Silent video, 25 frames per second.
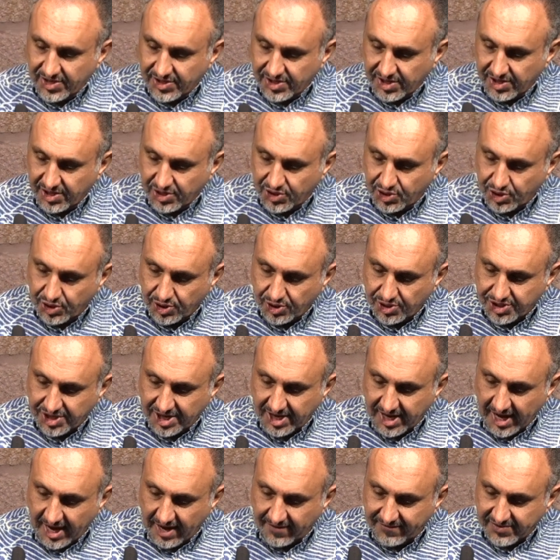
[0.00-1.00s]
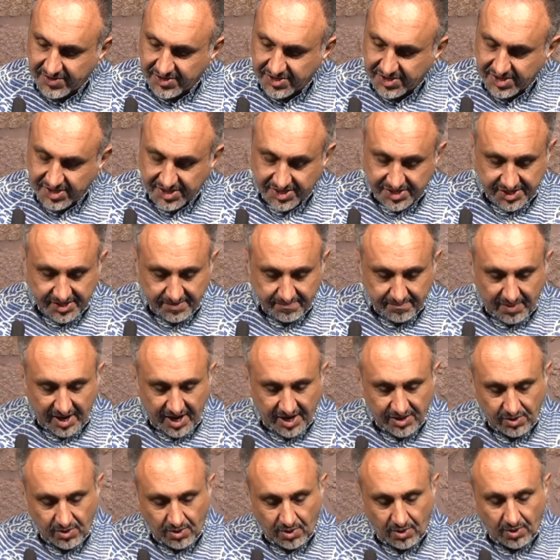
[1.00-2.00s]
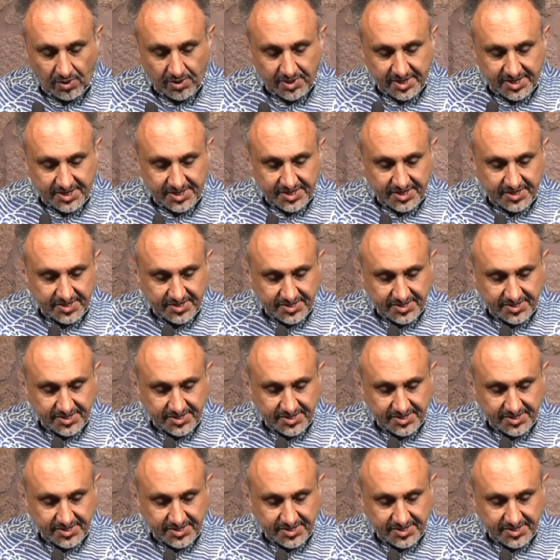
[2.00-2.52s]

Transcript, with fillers: to the church in Ephesus and by the Holy